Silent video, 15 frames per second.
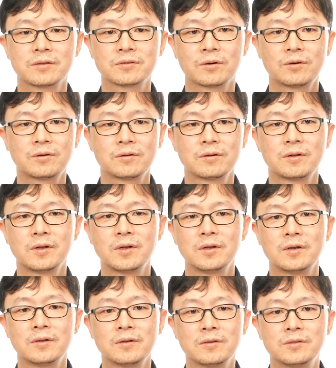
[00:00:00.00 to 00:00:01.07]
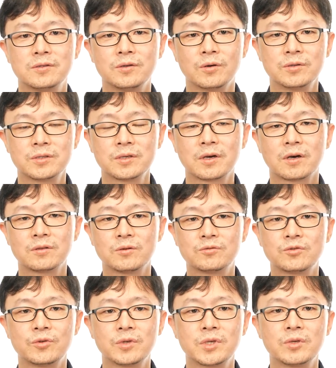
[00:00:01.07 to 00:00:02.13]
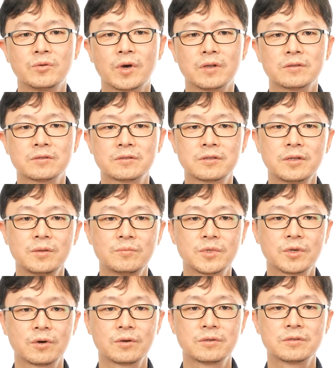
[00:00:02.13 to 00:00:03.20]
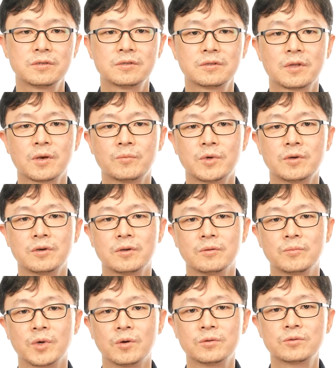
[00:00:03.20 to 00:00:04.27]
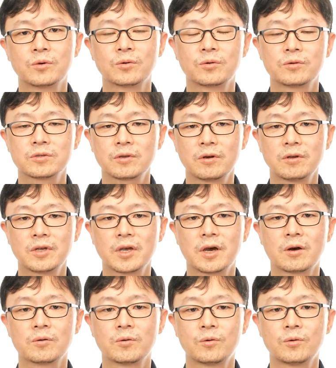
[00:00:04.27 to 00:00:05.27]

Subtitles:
So that's why we had to develop our own stream processing system.